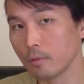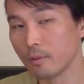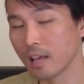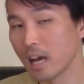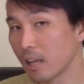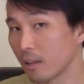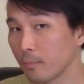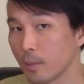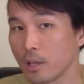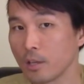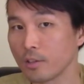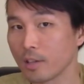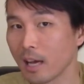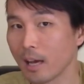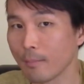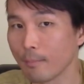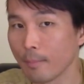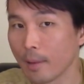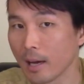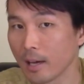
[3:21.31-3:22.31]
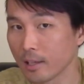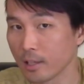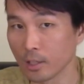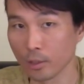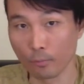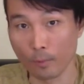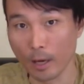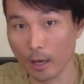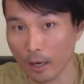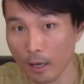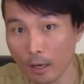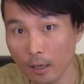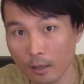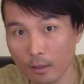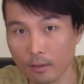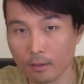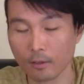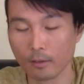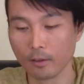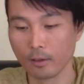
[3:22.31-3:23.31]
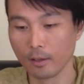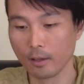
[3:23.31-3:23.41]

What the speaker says: That means I might swear,